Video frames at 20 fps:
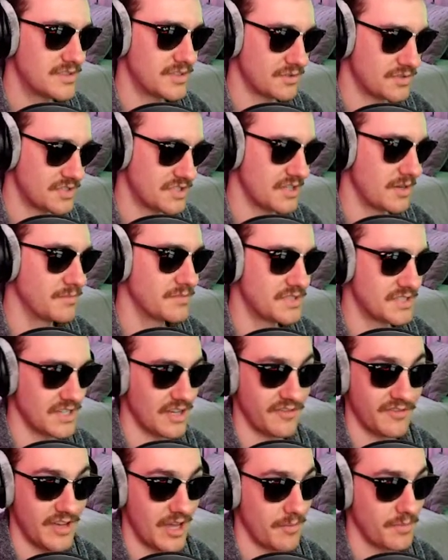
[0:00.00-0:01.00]
some
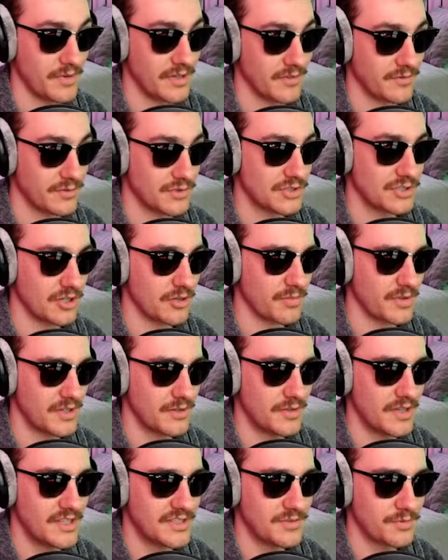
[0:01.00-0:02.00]
stuff happening for sure,
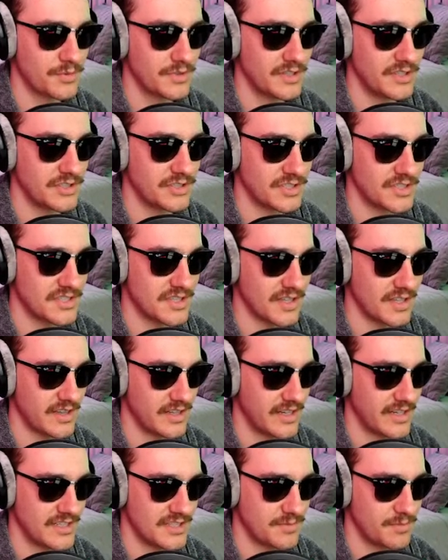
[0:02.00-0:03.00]
but it's really just the
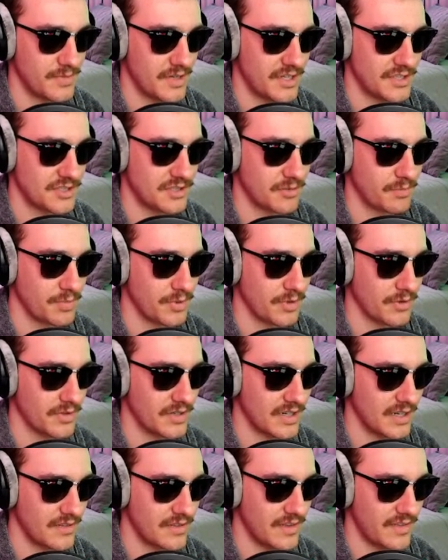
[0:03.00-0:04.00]
glass smash, the
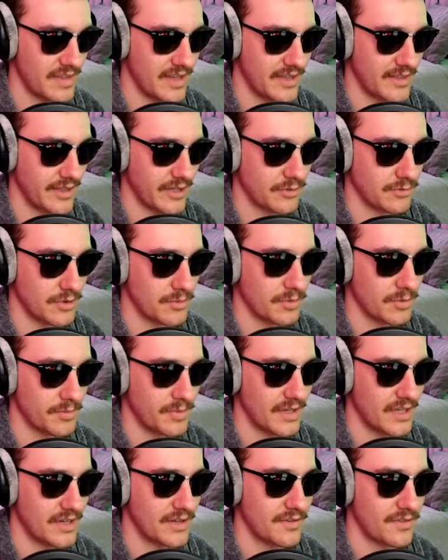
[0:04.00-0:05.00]
purring, and then that like rubber
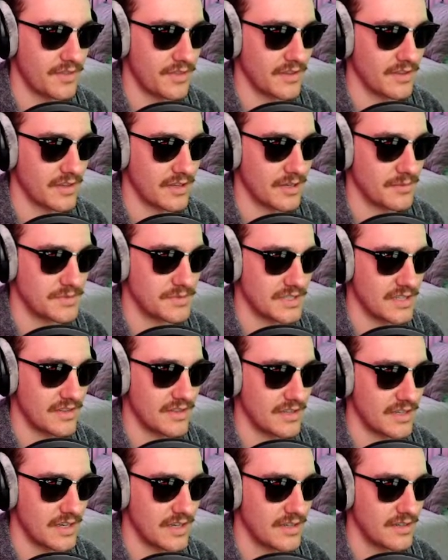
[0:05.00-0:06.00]
band thing that comes in
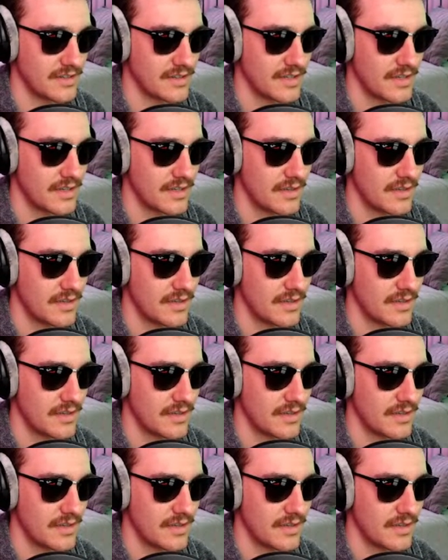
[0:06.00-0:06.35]
at the end.